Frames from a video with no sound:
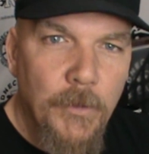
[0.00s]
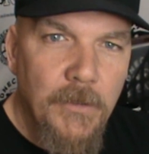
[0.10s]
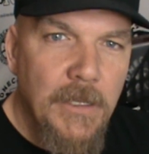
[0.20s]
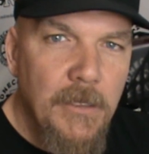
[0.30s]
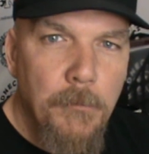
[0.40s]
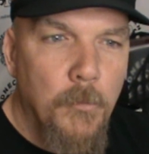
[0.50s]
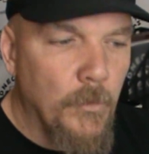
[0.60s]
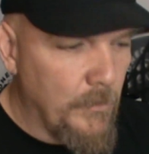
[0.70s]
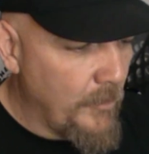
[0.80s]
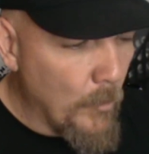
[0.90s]
We need
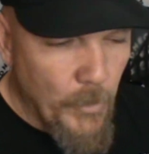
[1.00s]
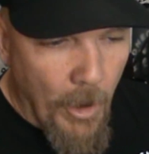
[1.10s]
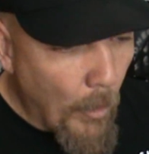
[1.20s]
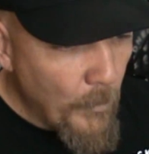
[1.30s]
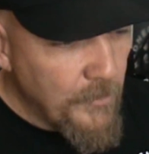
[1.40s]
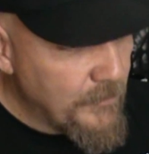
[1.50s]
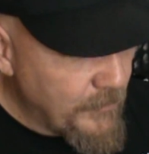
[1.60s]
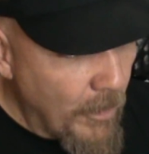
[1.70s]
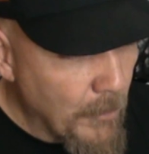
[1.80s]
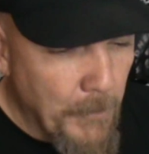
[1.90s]
to, you know, we always
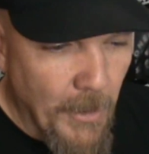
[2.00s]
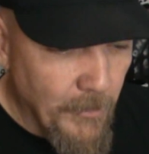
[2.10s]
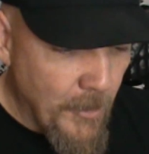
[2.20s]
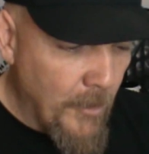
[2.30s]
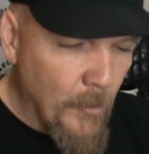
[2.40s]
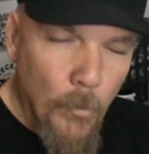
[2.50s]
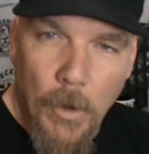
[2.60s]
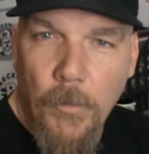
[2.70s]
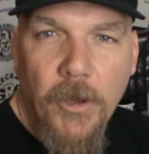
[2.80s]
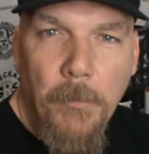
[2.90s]
talk about
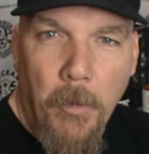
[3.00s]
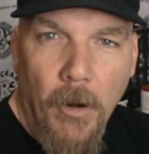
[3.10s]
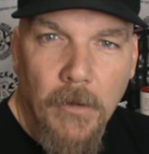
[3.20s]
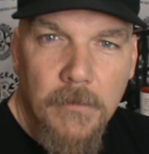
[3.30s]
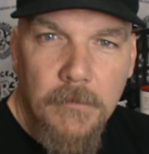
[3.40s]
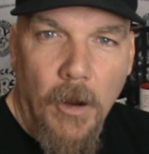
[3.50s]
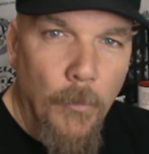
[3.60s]
where we're going to park.